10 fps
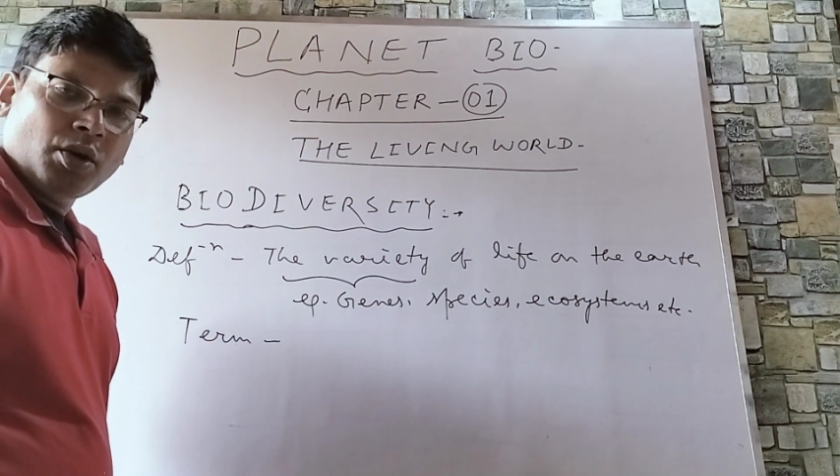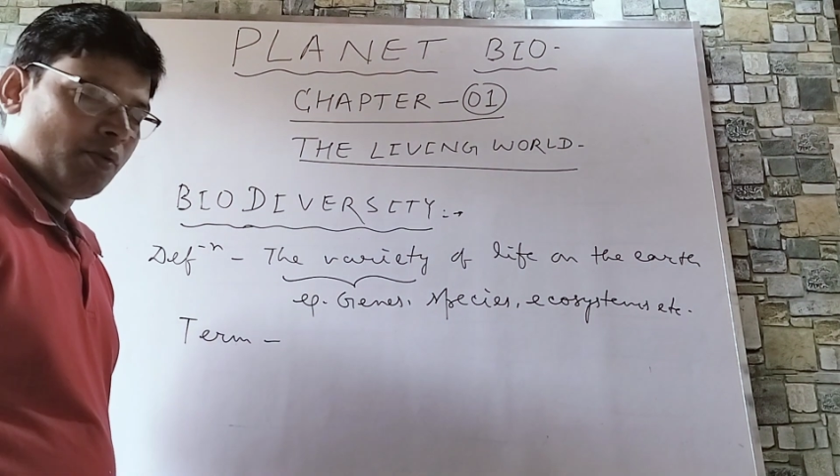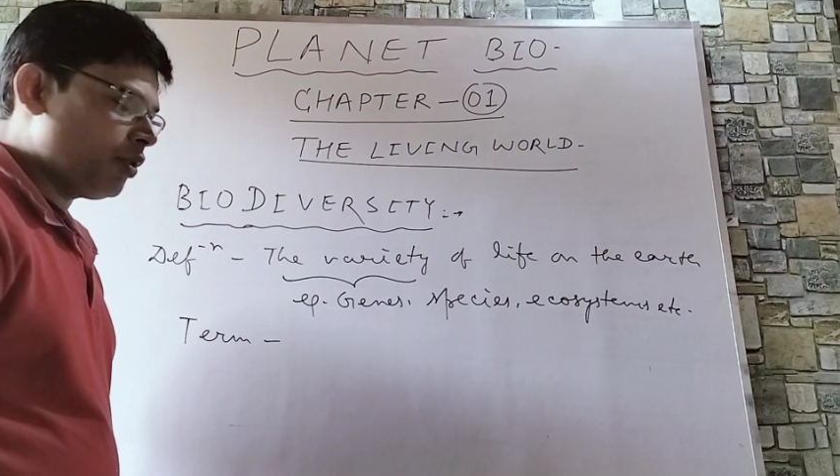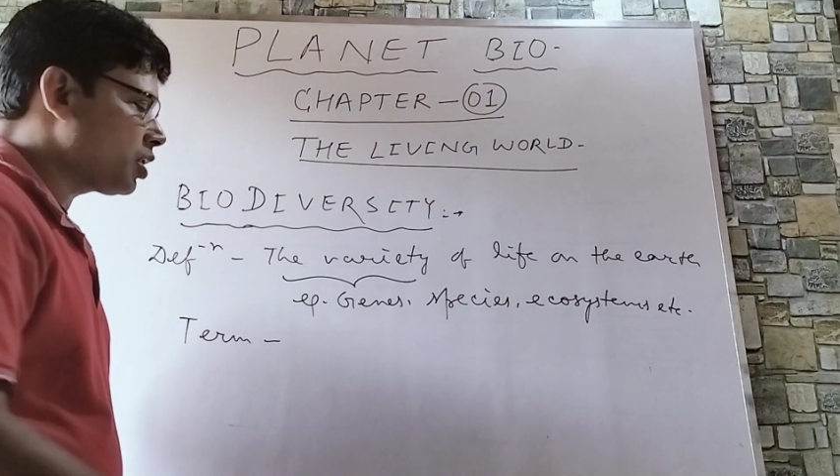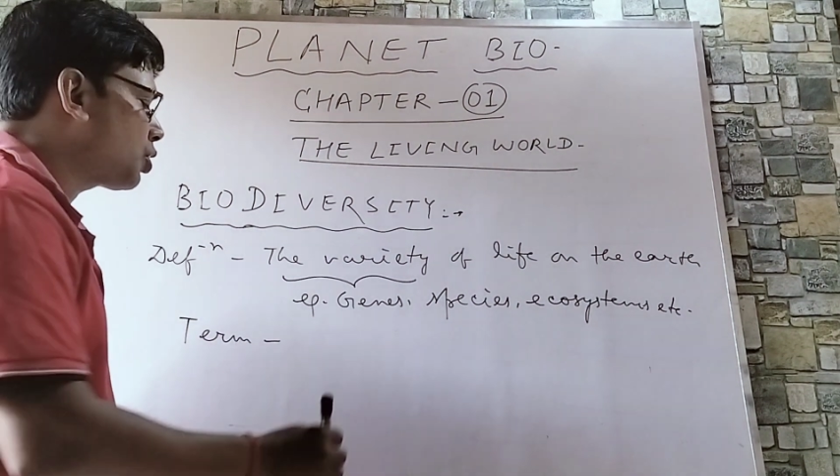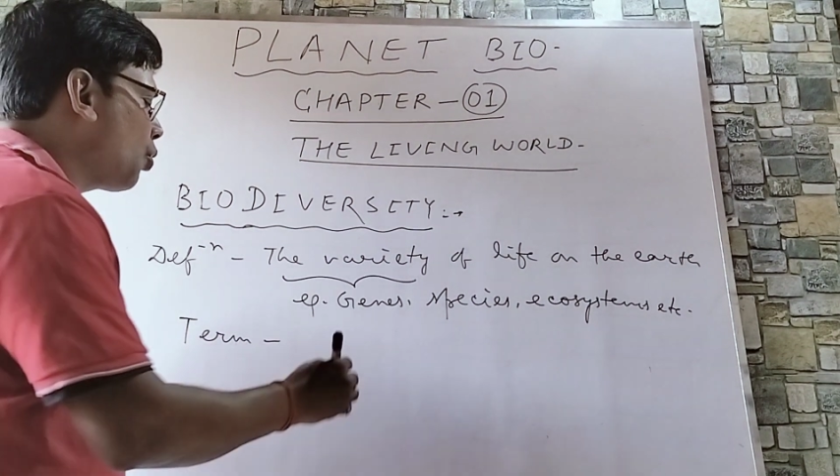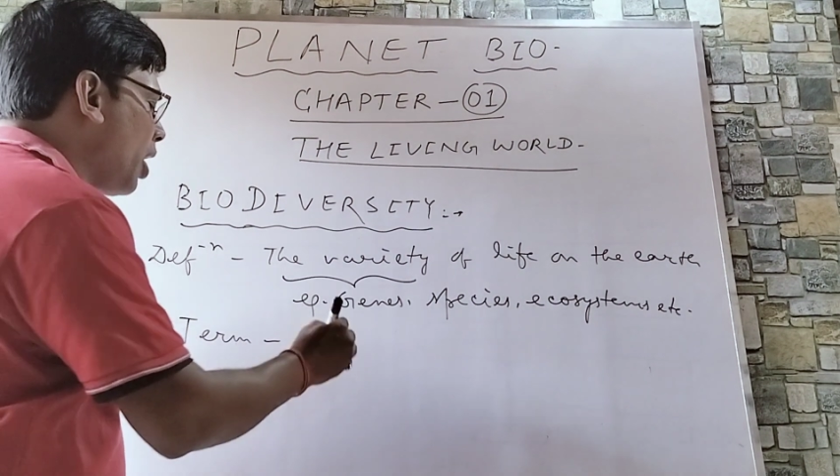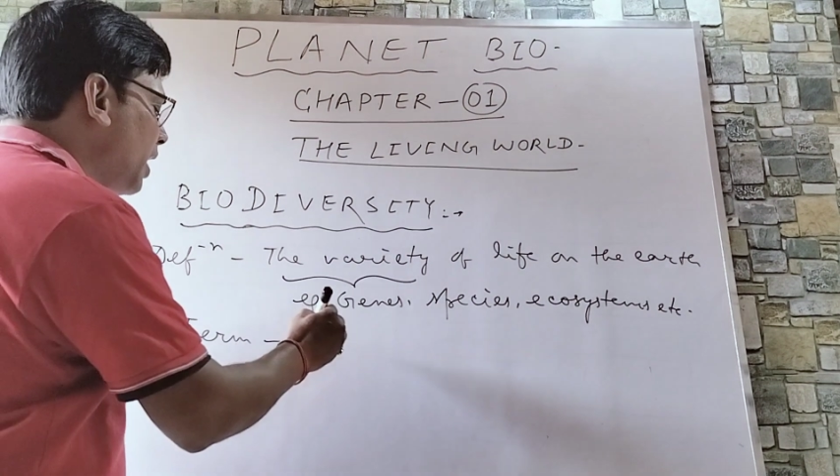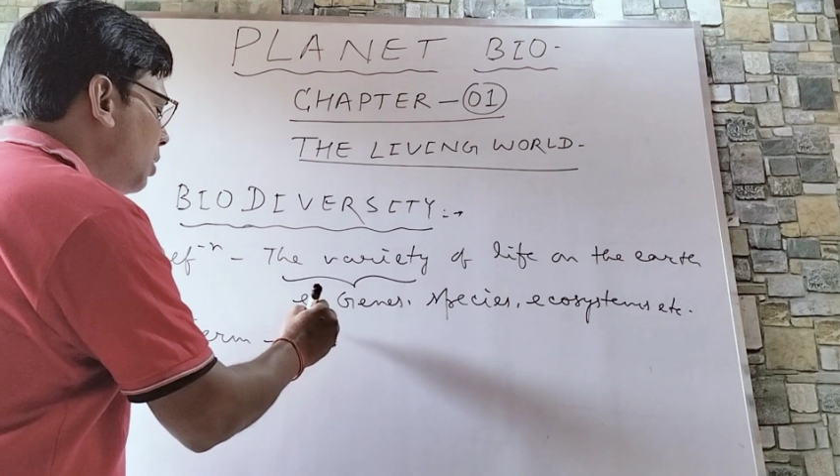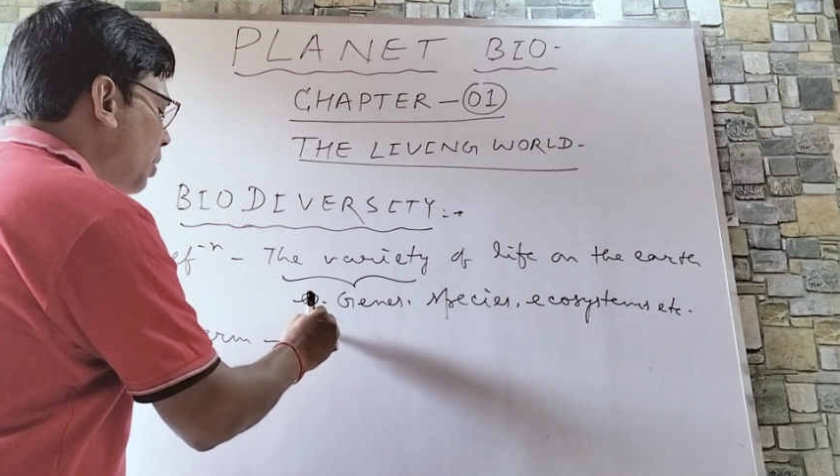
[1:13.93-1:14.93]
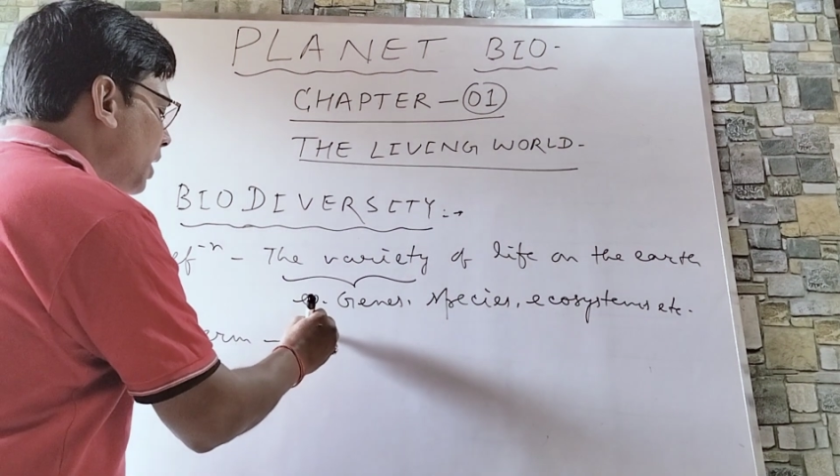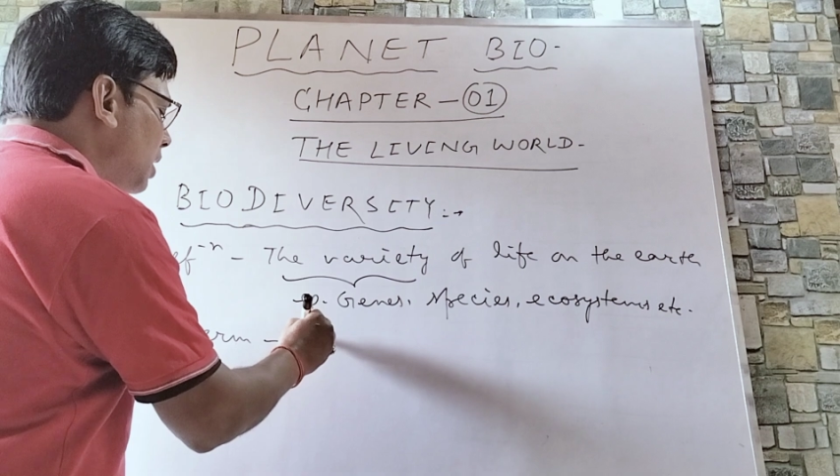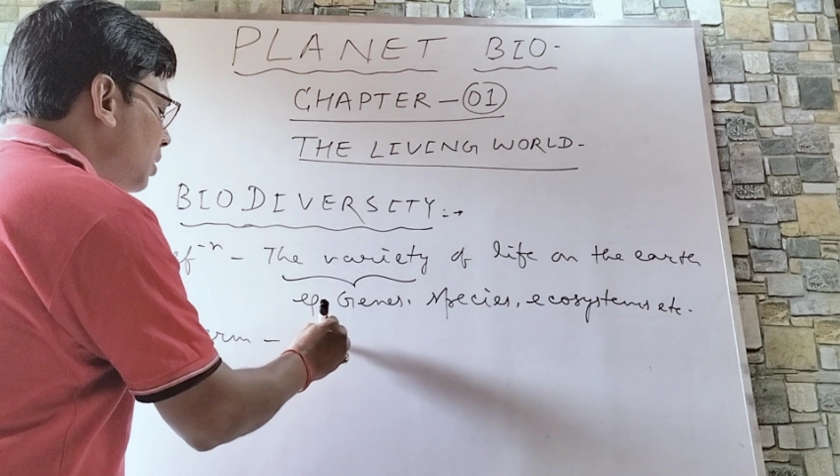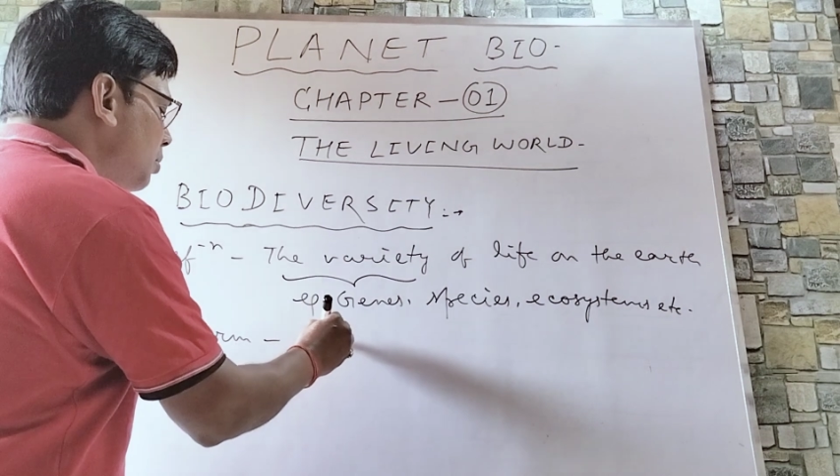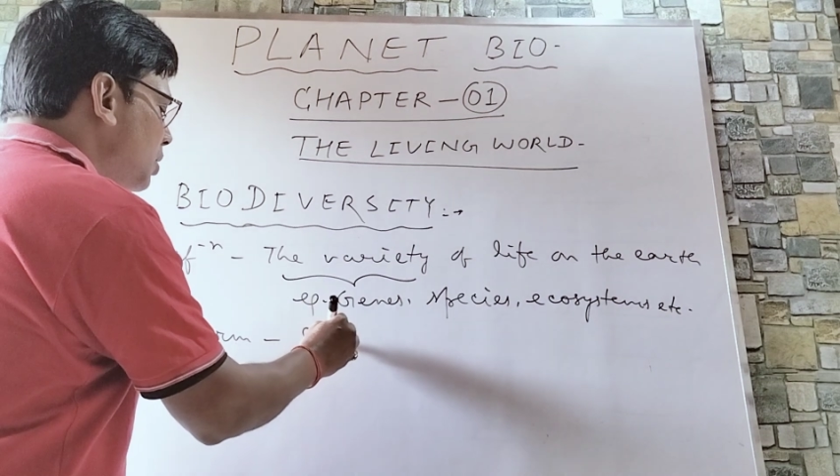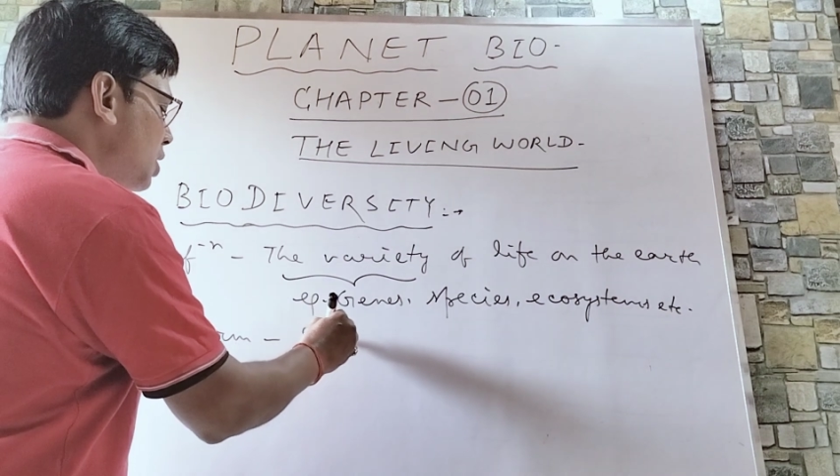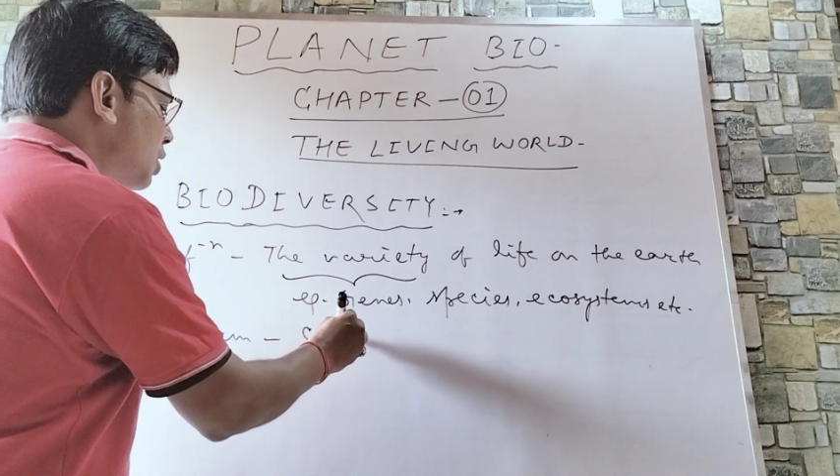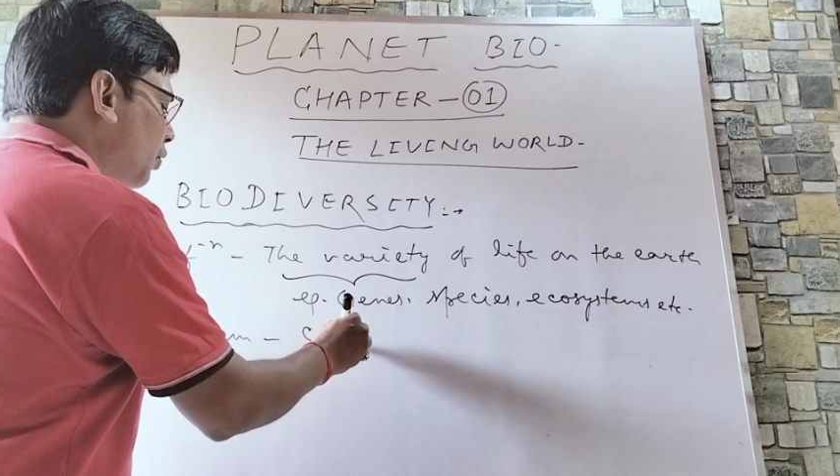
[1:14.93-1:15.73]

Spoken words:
was coined by, means